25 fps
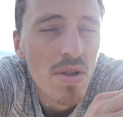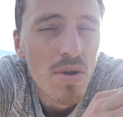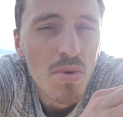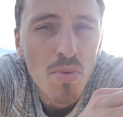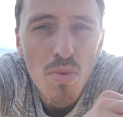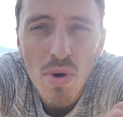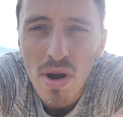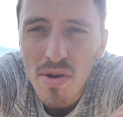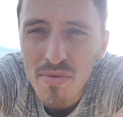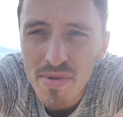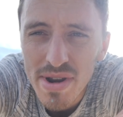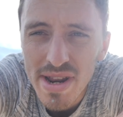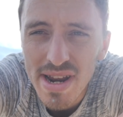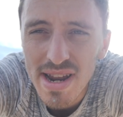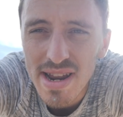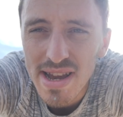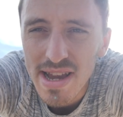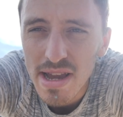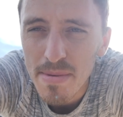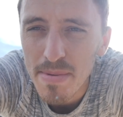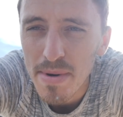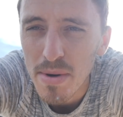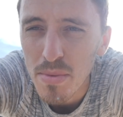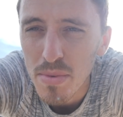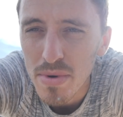What I really
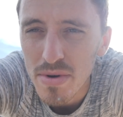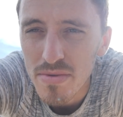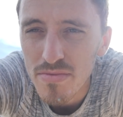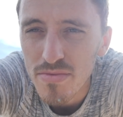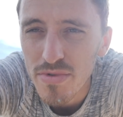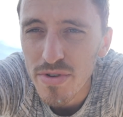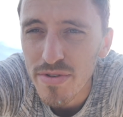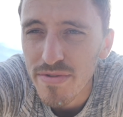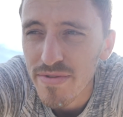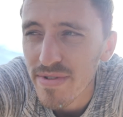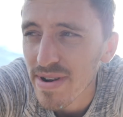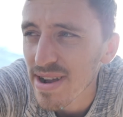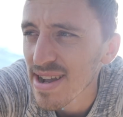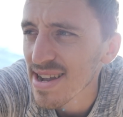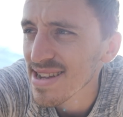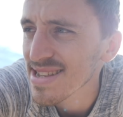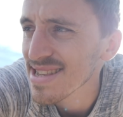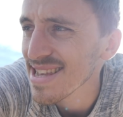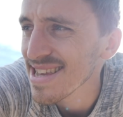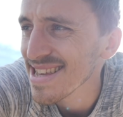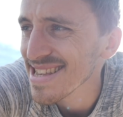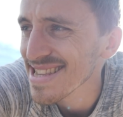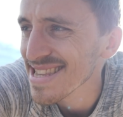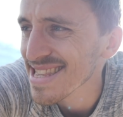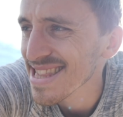like about wooden roof racks
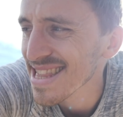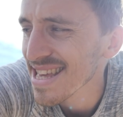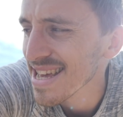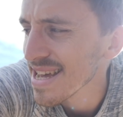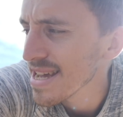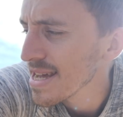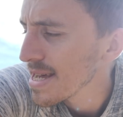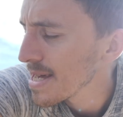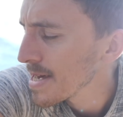is that